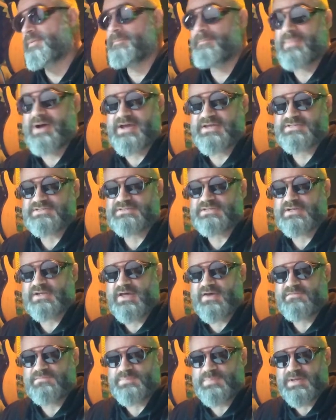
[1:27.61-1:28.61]
mice that
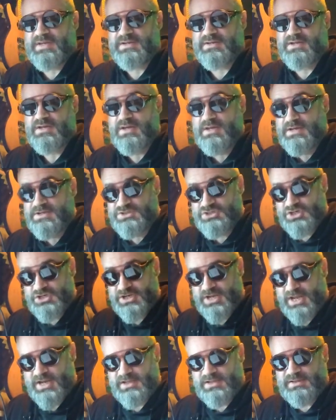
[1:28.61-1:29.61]
have been
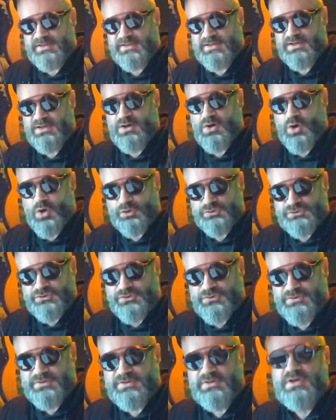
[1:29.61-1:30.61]
genetically
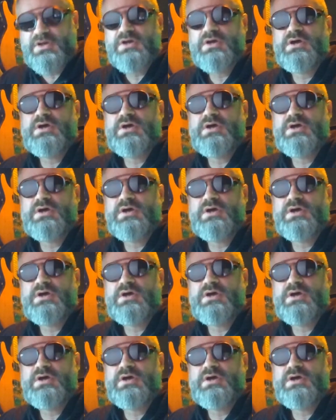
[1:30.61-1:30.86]
altered